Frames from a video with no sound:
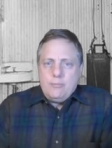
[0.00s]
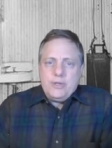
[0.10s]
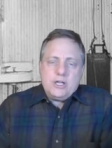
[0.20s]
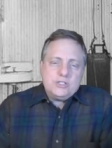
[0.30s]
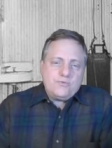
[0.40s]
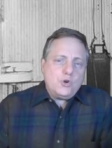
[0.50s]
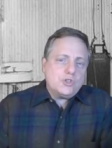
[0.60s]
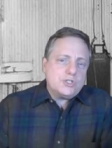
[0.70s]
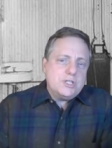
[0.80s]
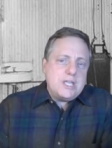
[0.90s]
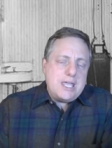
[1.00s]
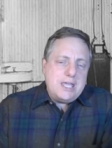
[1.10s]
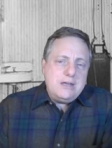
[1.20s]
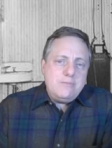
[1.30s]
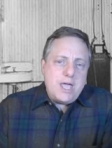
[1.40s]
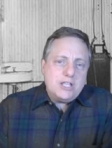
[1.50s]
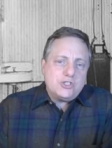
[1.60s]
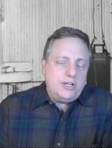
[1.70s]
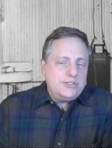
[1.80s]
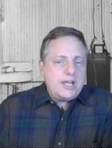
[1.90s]
because, first, the
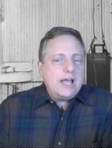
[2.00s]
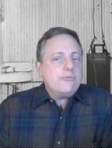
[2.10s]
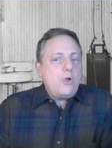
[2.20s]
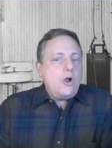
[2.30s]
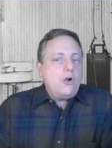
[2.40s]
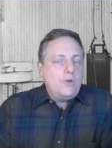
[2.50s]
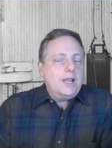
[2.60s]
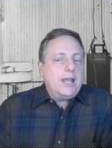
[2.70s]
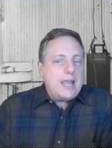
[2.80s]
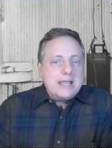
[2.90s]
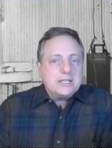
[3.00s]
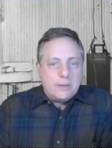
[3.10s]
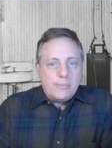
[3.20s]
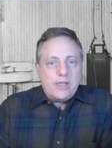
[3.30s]
inmates on death row really liked him.